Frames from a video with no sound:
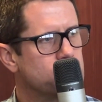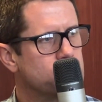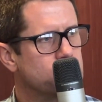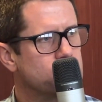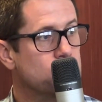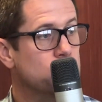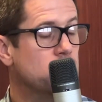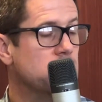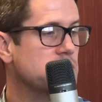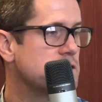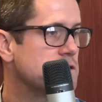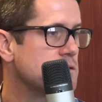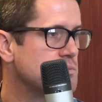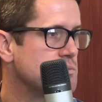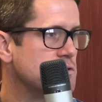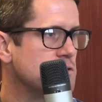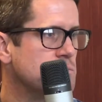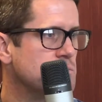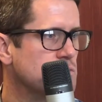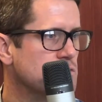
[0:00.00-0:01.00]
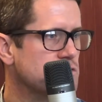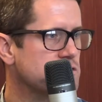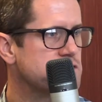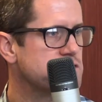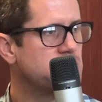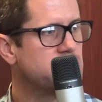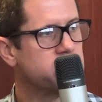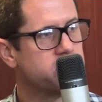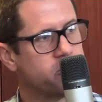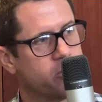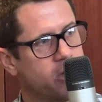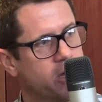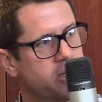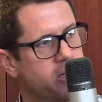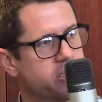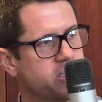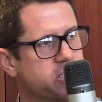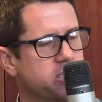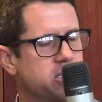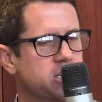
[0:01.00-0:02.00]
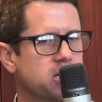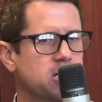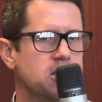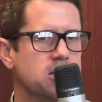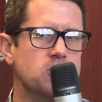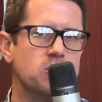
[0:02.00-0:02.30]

with the pupils, say, throughout a year,